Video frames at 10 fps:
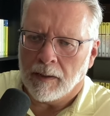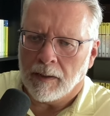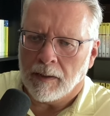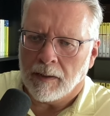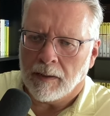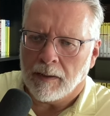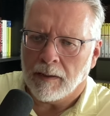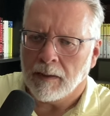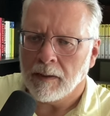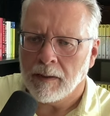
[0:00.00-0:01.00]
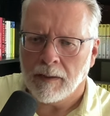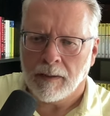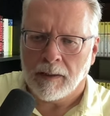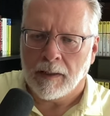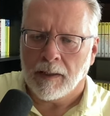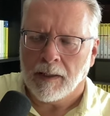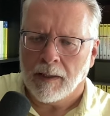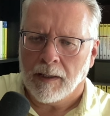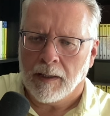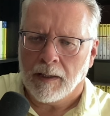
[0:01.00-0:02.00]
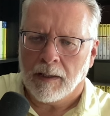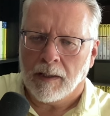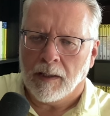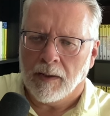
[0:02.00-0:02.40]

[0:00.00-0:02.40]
[no speech]